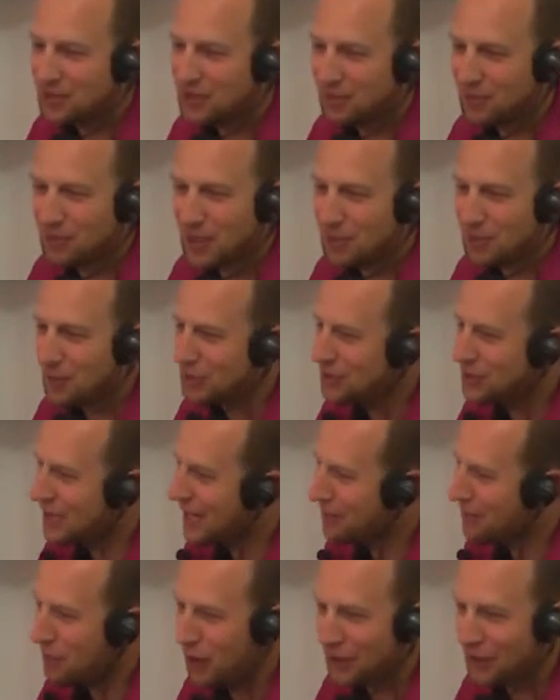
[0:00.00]
Something about
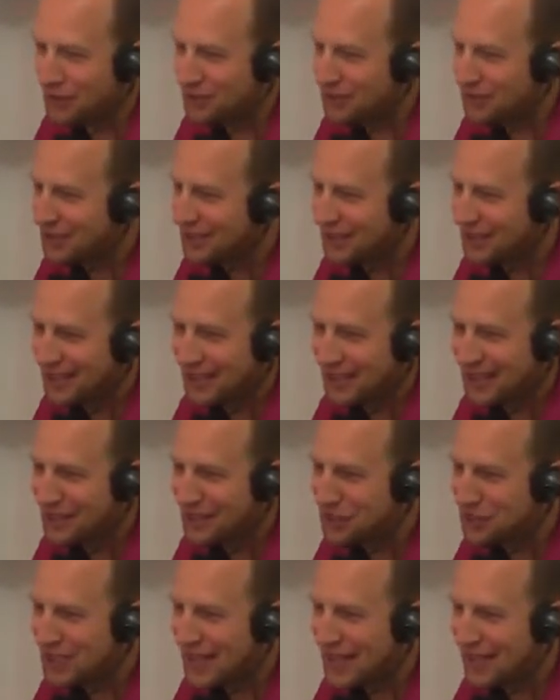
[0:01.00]
check marks.
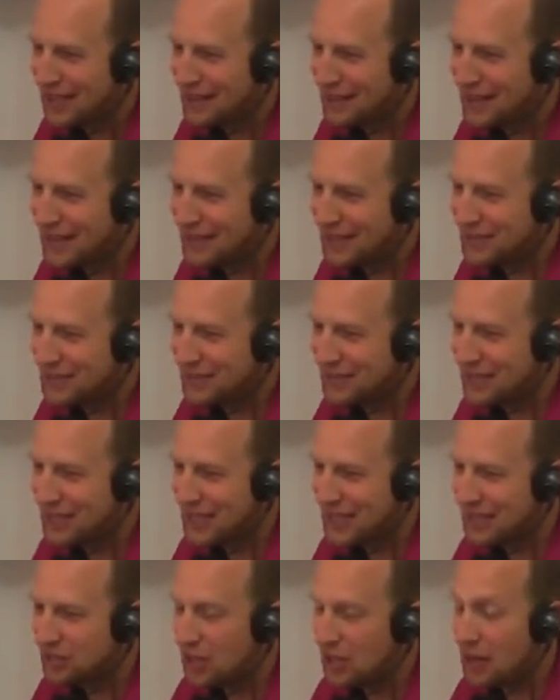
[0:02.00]
Checking
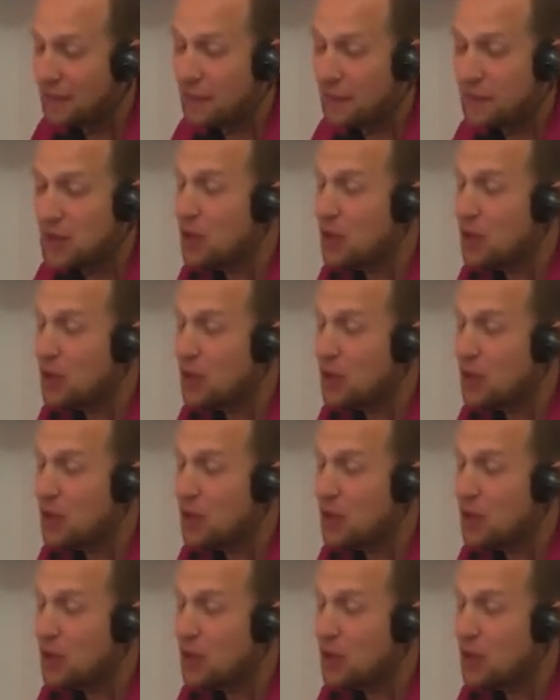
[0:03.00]
things off.